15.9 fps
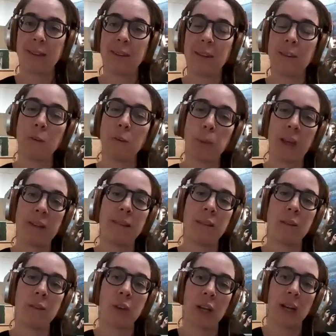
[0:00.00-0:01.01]
the spaces
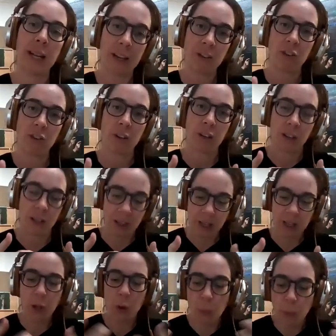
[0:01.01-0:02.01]
of collision
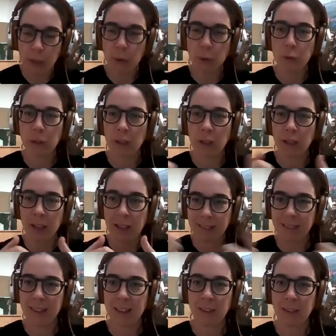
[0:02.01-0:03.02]
where you suddenly
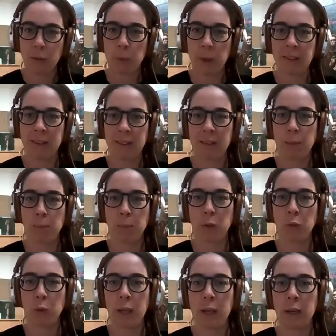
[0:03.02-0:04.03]
see the spaces in
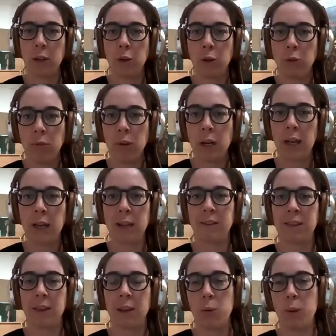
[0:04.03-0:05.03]
between and you realize that
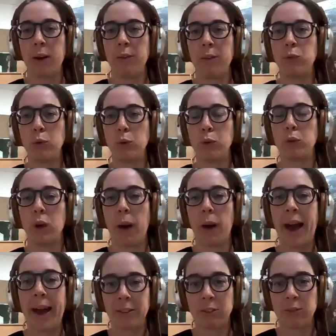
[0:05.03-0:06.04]
you have to also
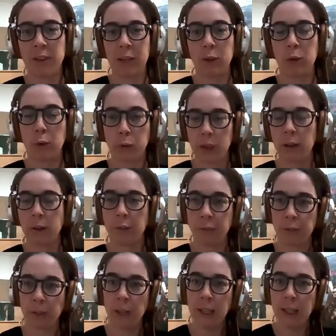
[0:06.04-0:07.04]
activate yourself
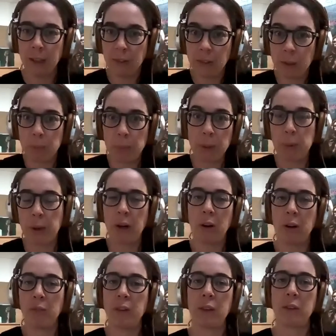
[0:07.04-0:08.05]
to be part of
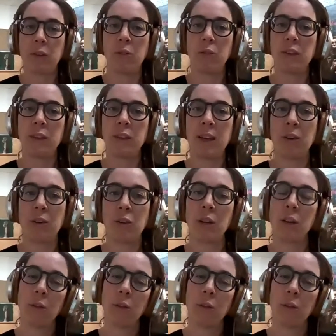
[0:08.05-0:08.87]
this conversation and the